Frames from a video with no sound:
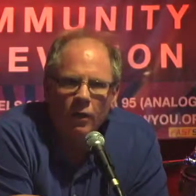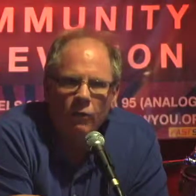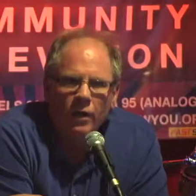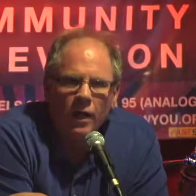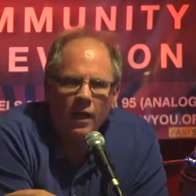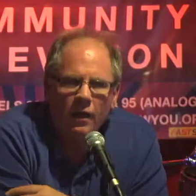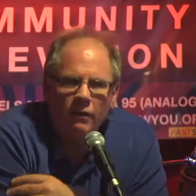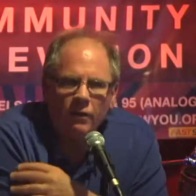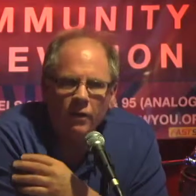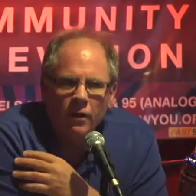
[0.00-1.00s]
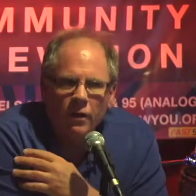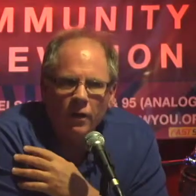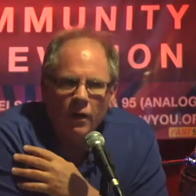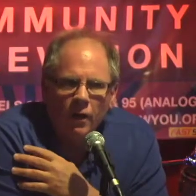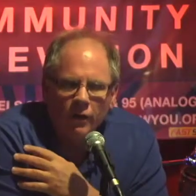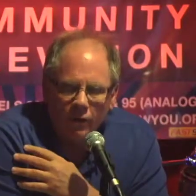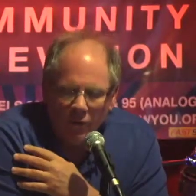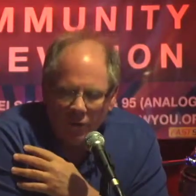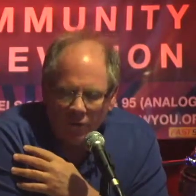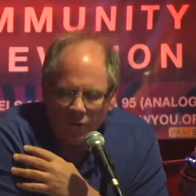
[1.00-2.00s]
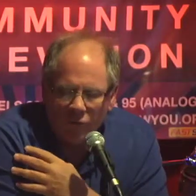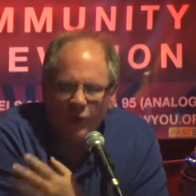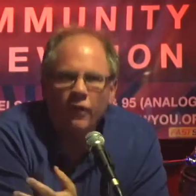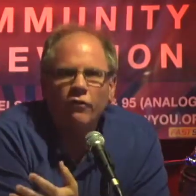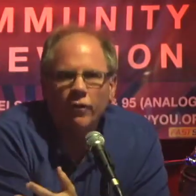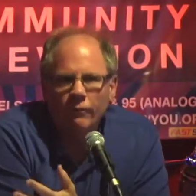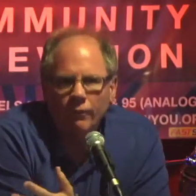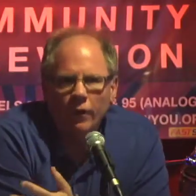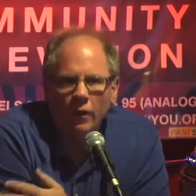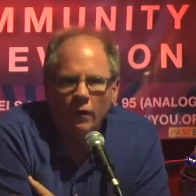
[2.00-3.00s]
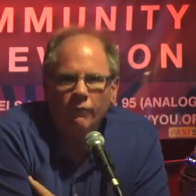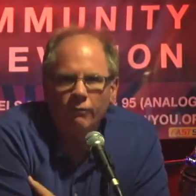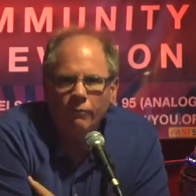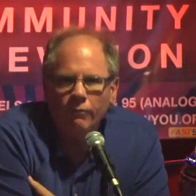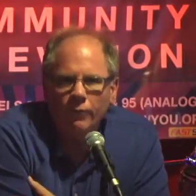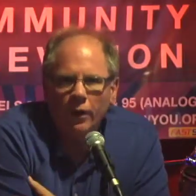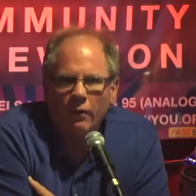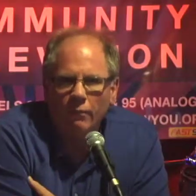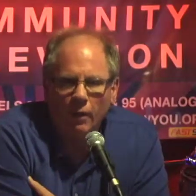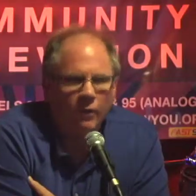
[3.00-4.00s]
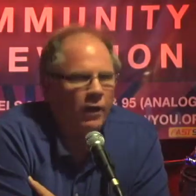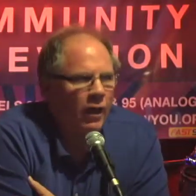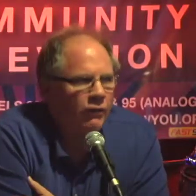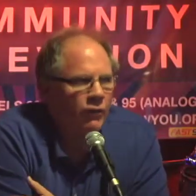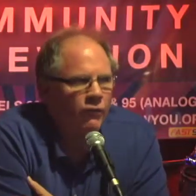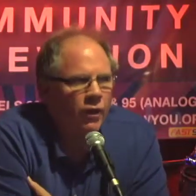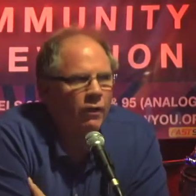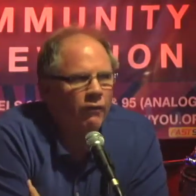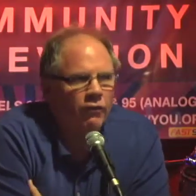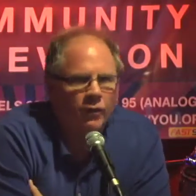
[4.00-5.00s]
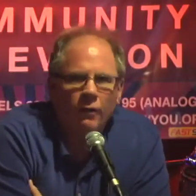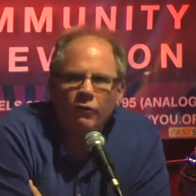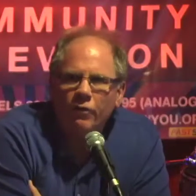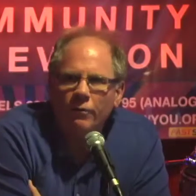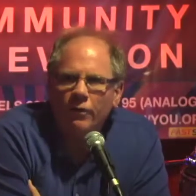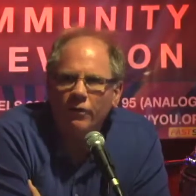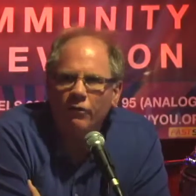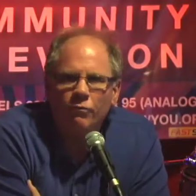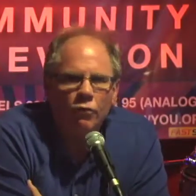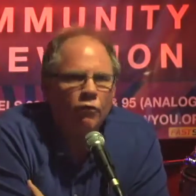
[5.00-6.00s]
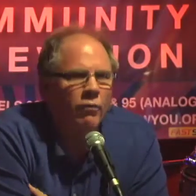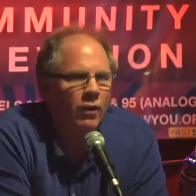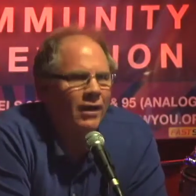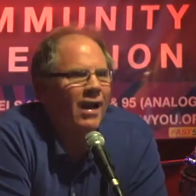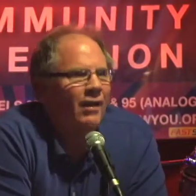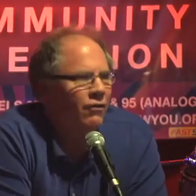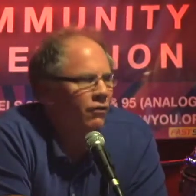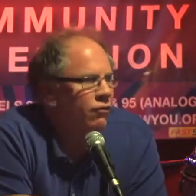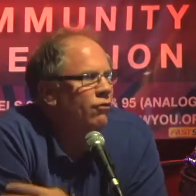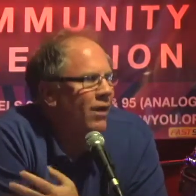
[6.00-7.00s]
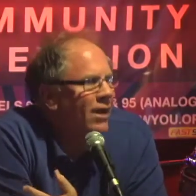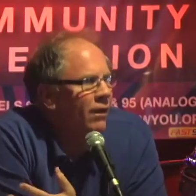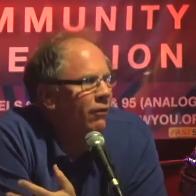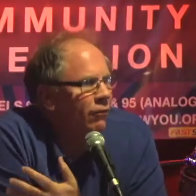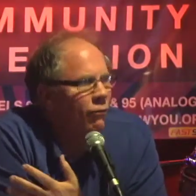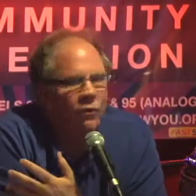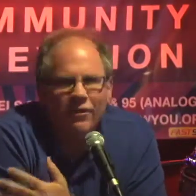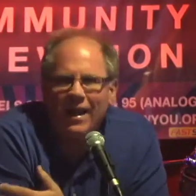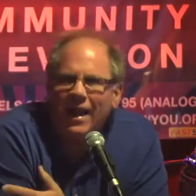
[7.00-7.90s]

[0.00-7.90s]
we had the creation of public access television. That was something this movement got created. It wasn't